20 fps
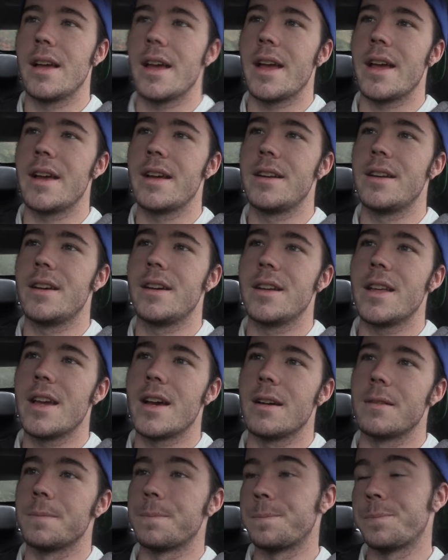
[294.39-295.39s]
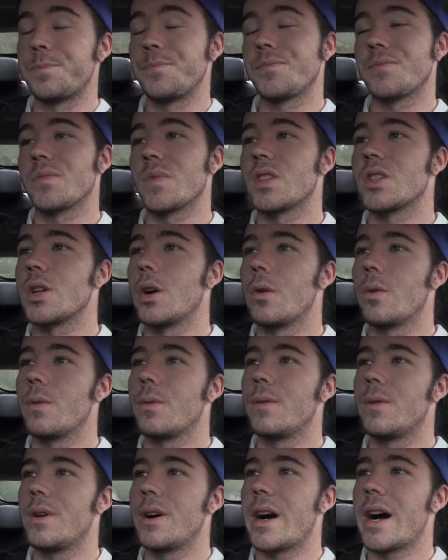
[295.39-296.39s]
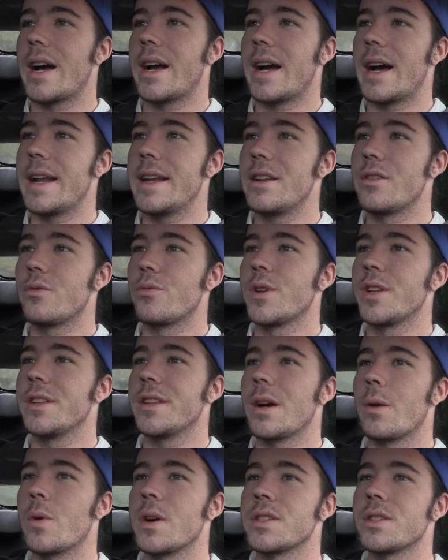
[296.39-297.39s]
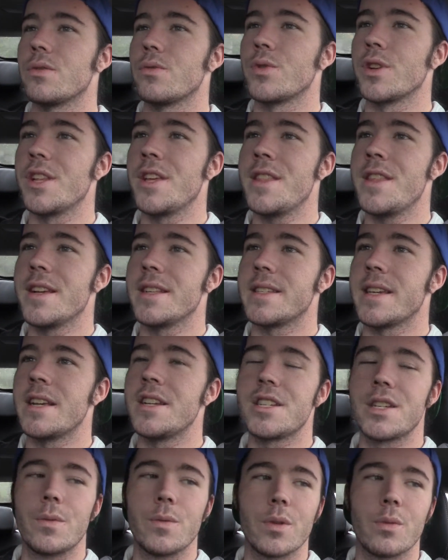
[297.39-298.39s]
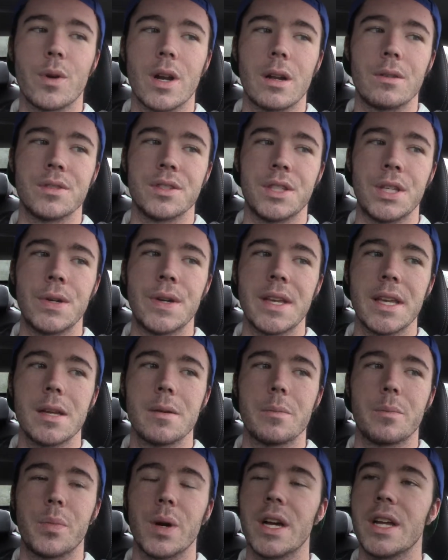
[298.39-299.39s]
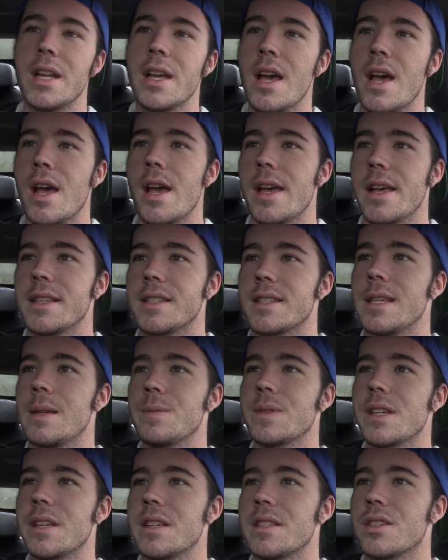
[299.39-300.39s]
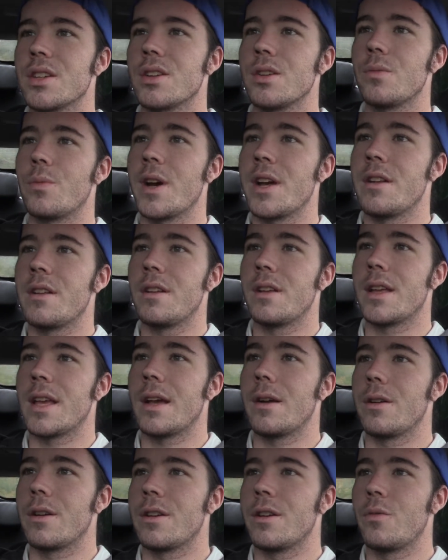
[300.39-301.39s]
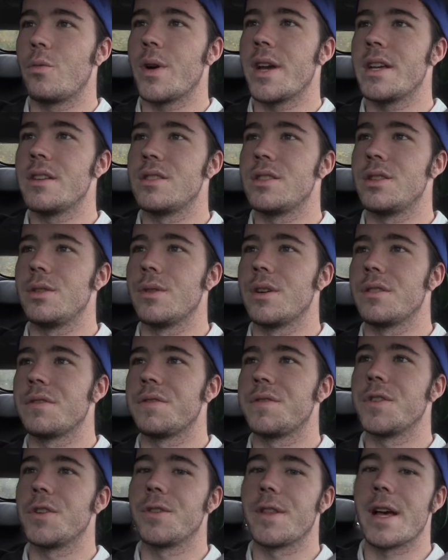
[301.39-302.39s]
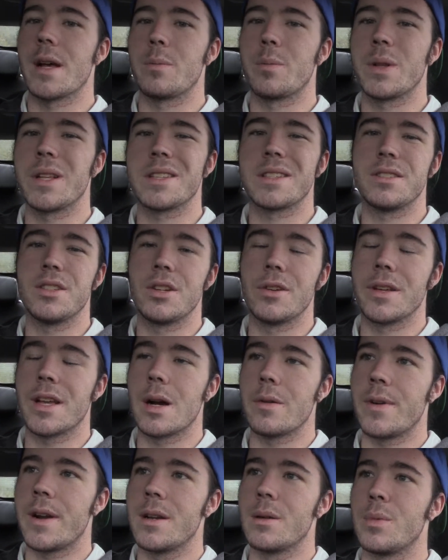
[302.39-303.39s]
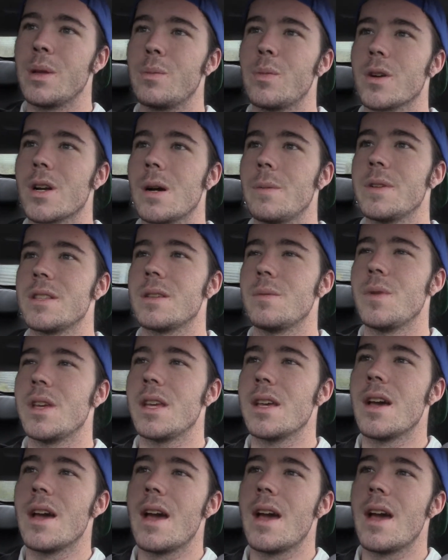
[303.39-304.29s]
And yeah, so that wasn't really the intention with what I was doing it, but it seems like it's a good way to fill that. Plus, you know, you got random people coming to me